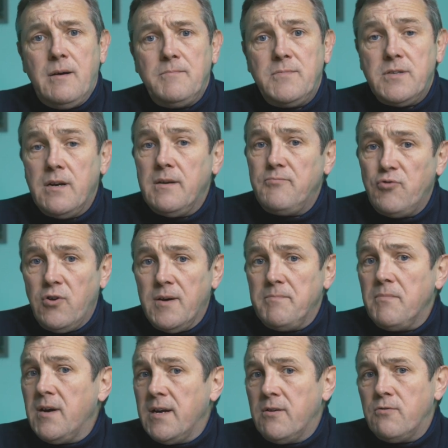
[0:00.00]
So the bride
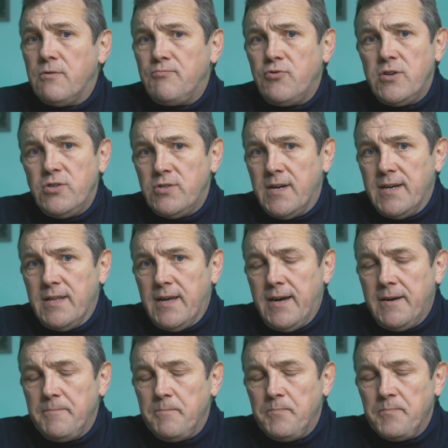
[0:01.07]
may not appreciate
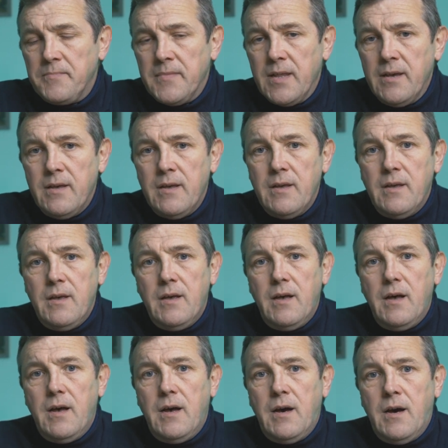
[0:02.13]
that.
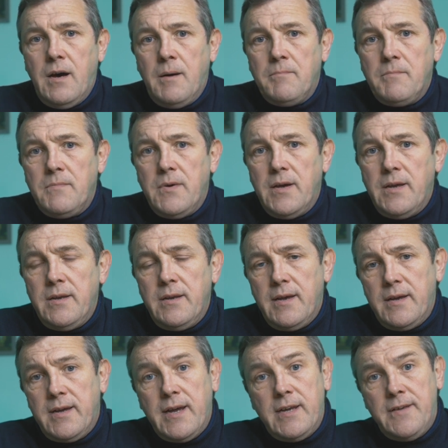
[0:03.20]
And
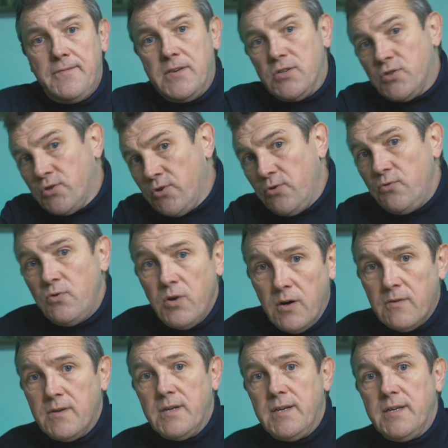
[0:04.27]
again, if it's too
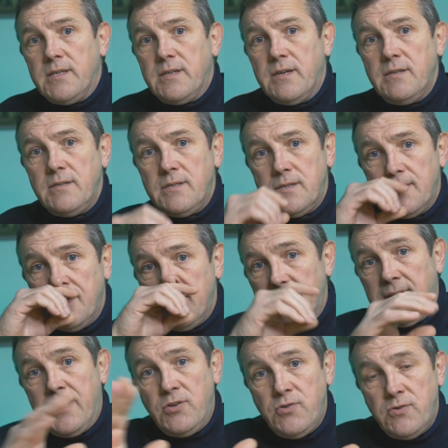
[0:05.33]
long a distance,
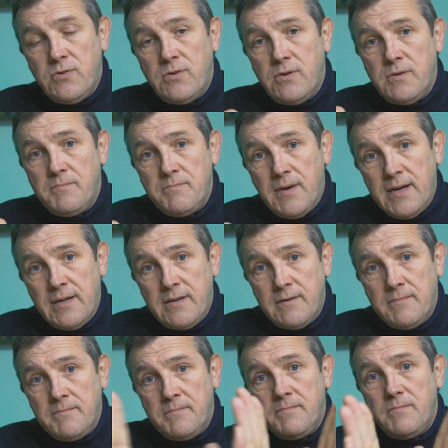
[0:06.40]
then you could make
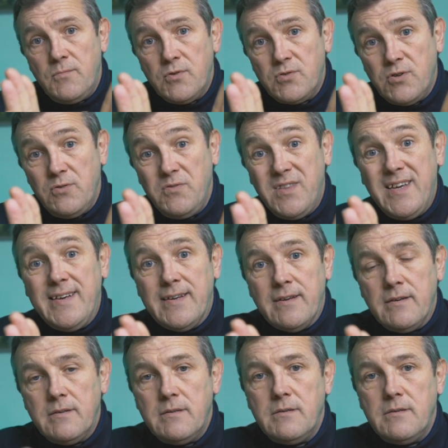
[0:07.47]
them too thin